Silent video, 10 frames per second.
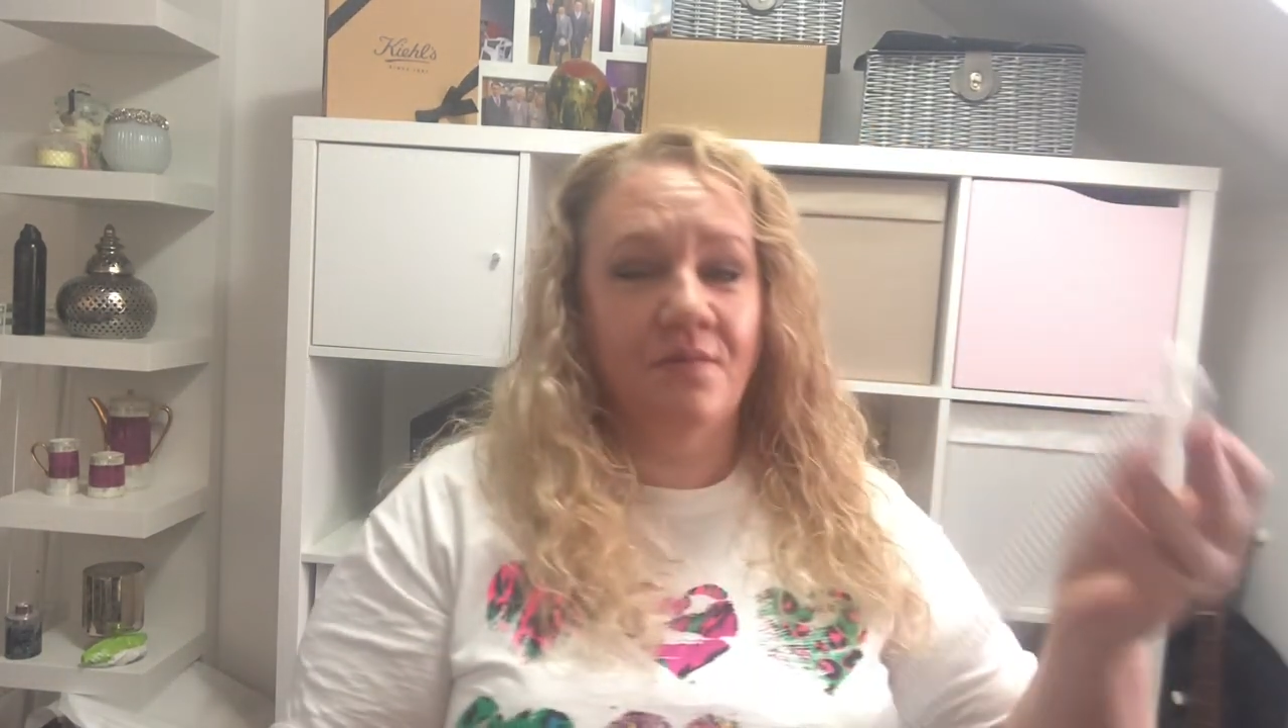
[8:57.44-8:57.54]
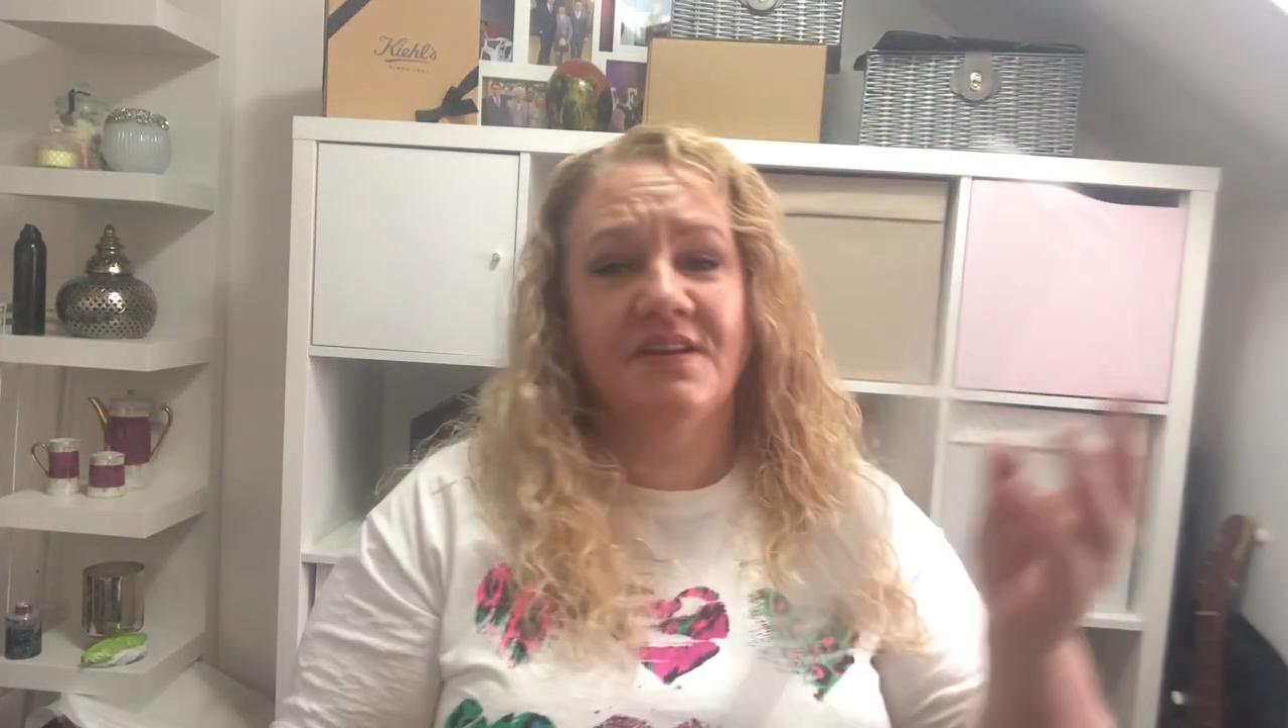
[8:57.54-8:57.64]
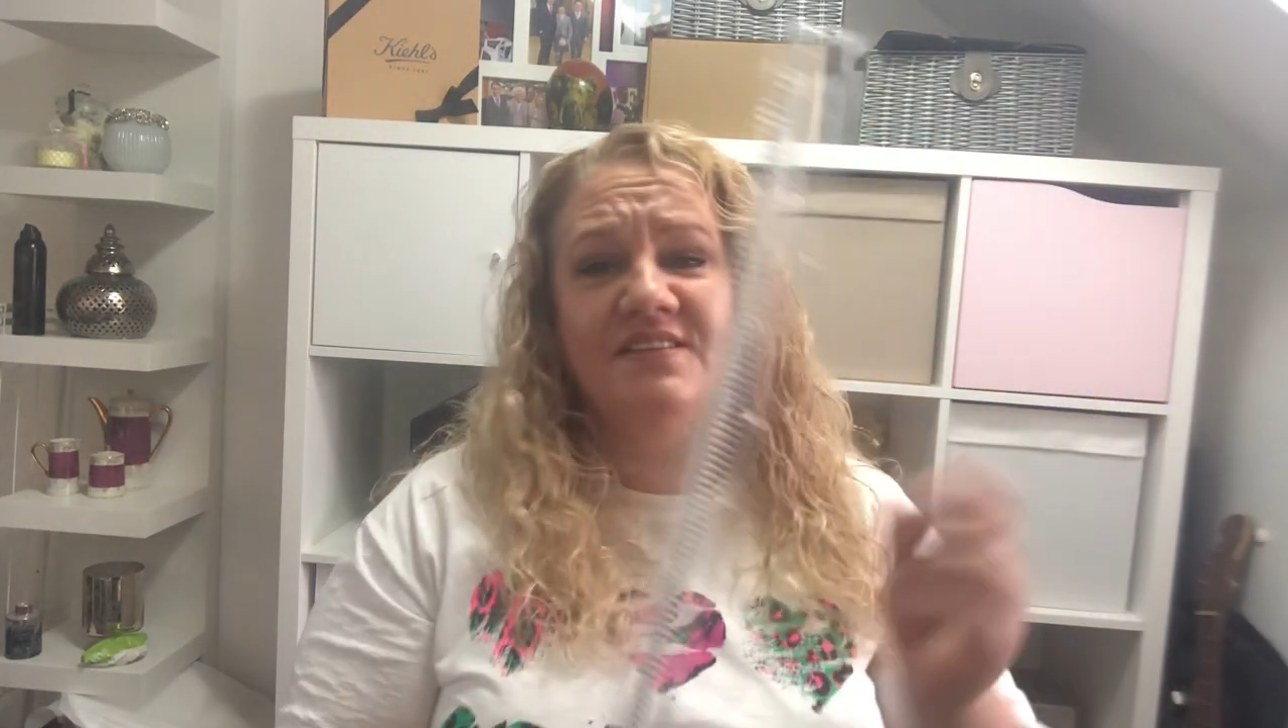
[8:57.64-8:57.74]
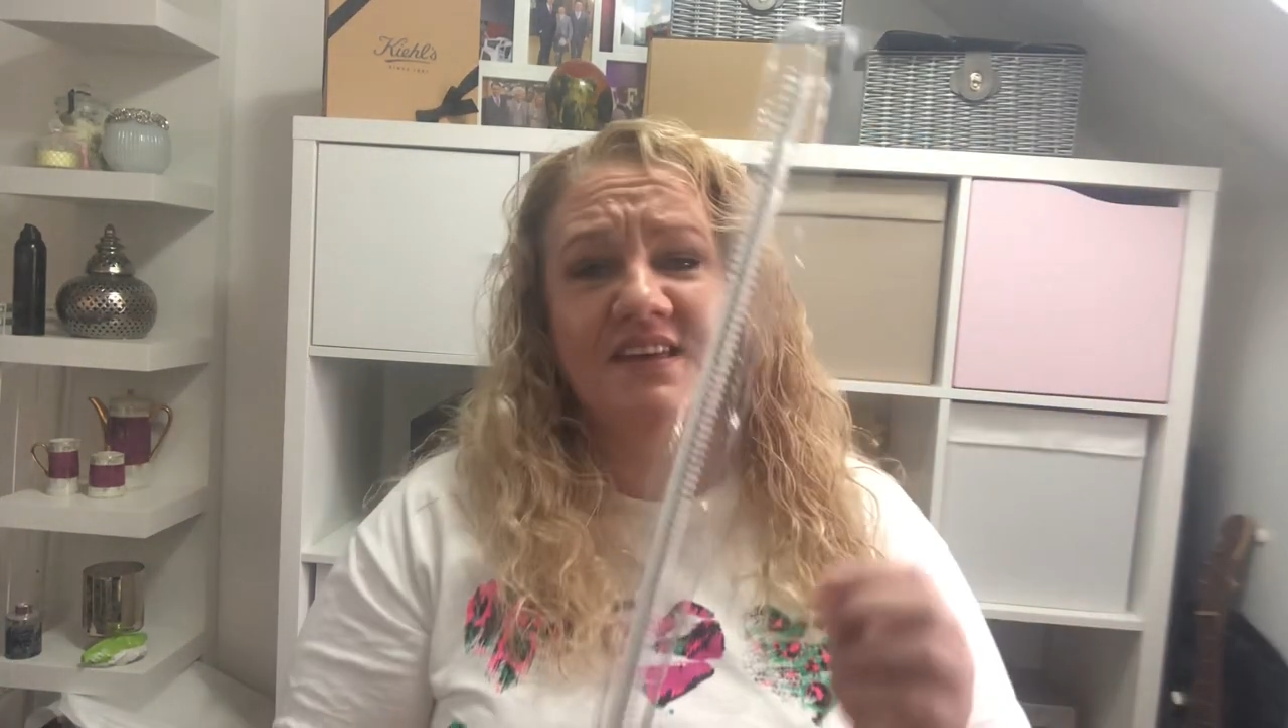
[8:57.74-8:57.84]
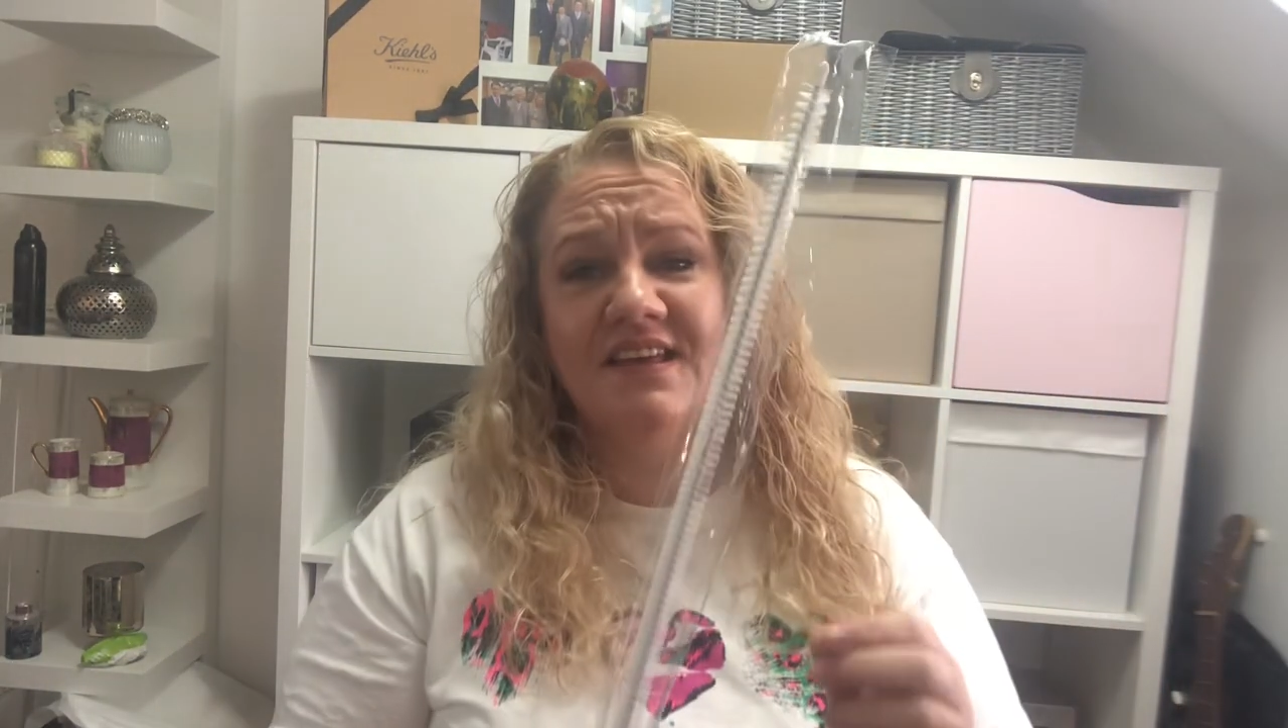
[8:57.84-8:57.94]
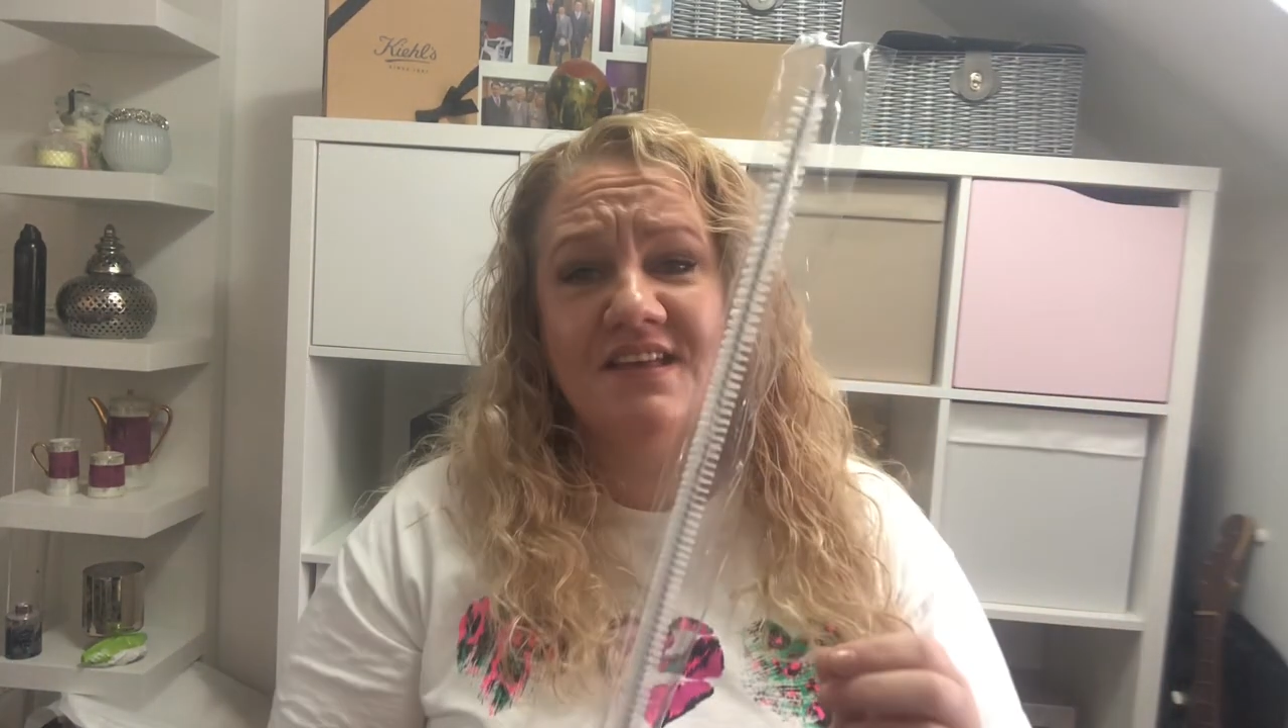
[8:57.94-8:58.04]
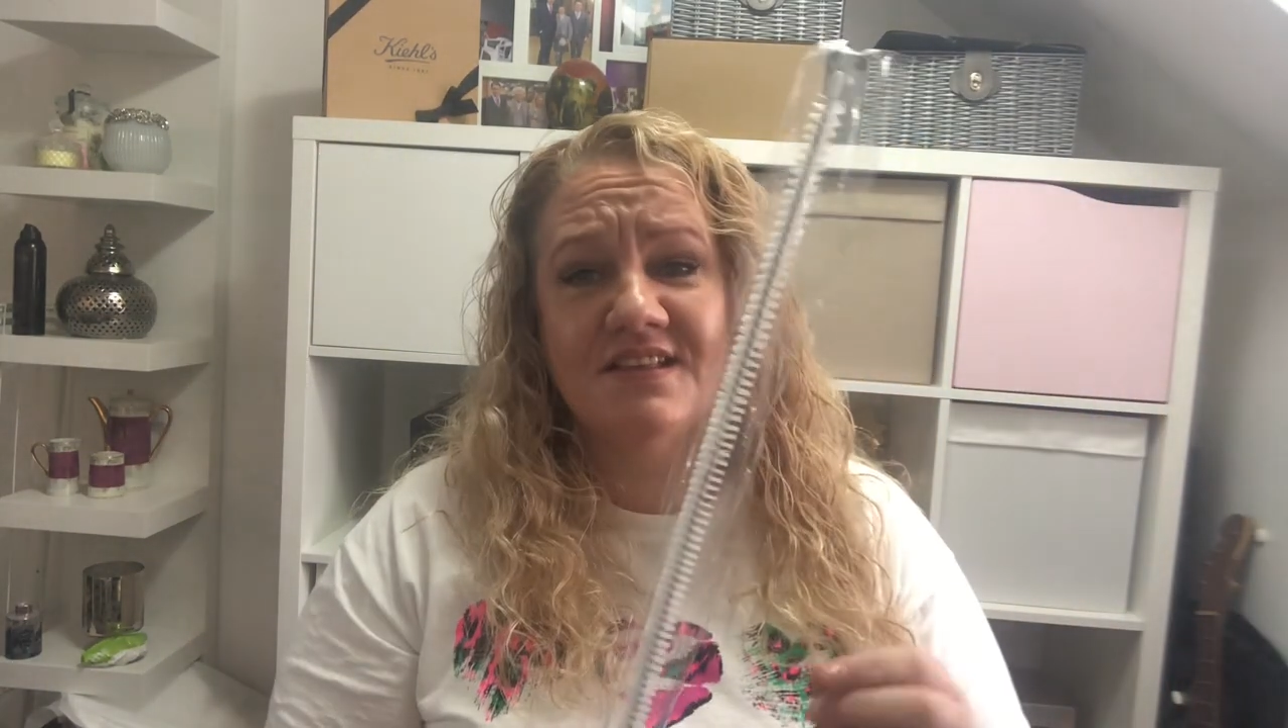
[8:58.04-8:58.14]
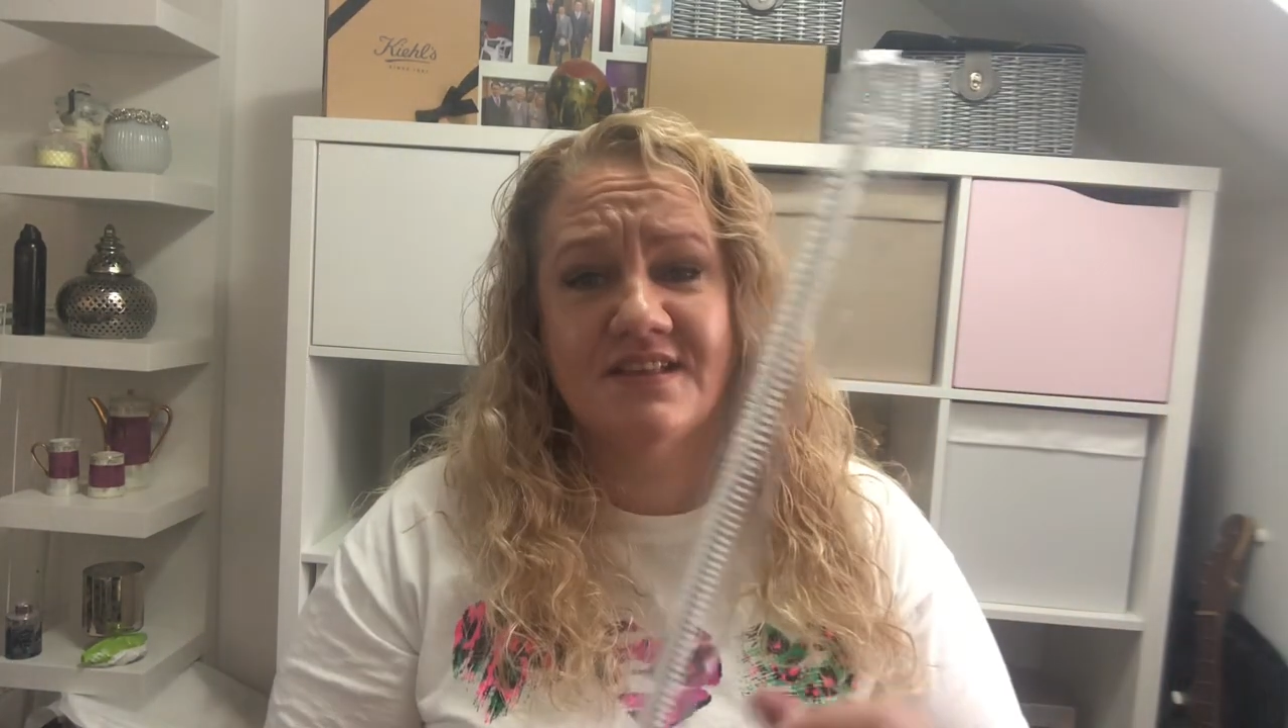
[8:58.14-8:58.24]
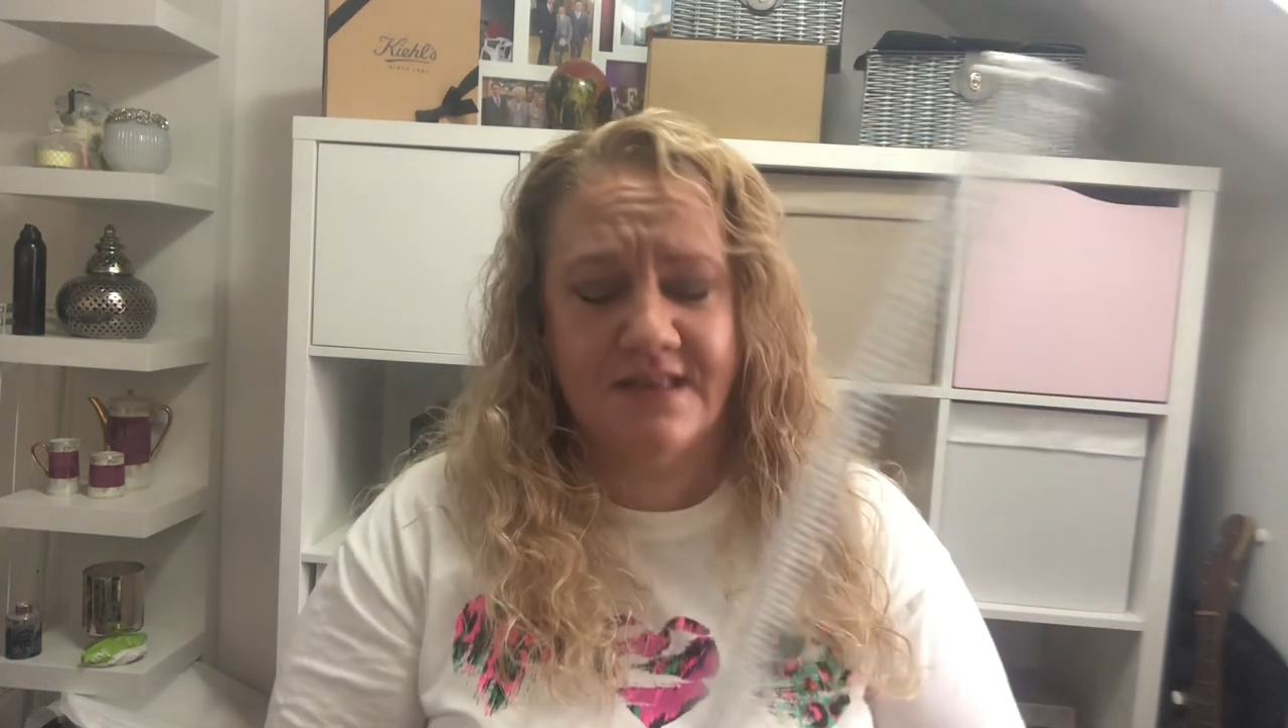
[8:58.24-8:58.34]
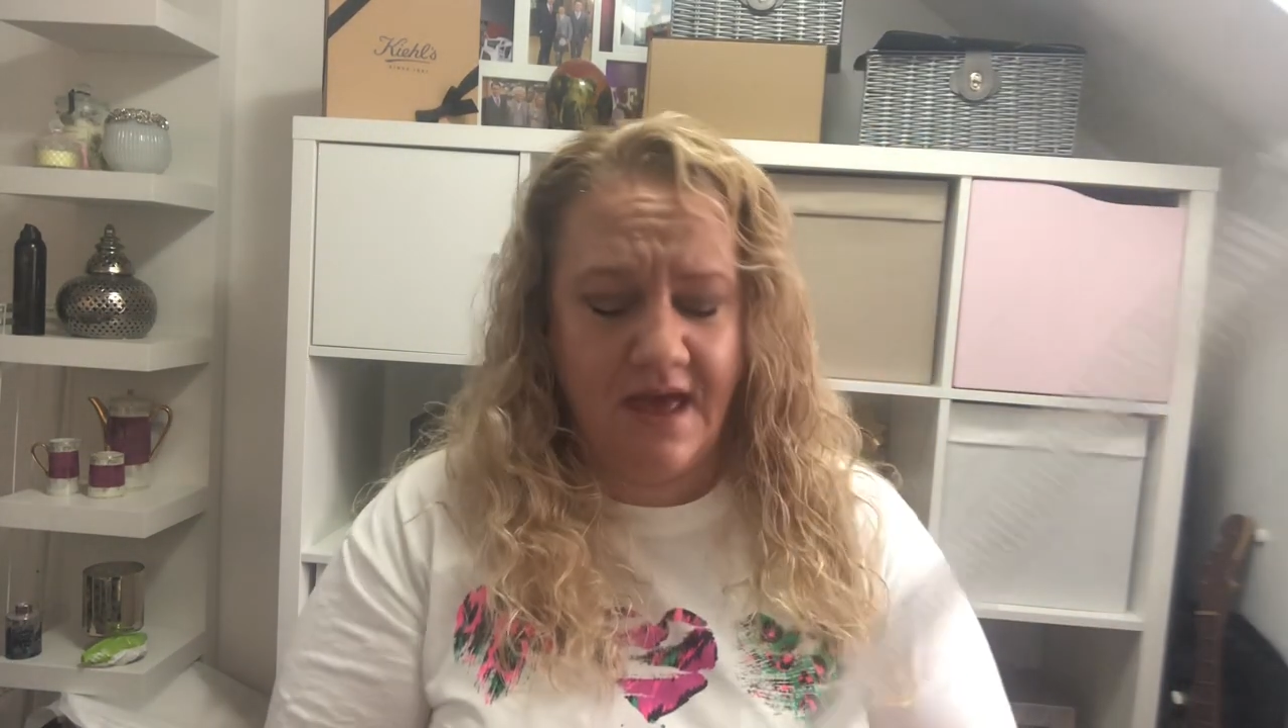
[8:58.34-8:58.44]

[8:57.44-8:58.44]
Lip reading: one of these,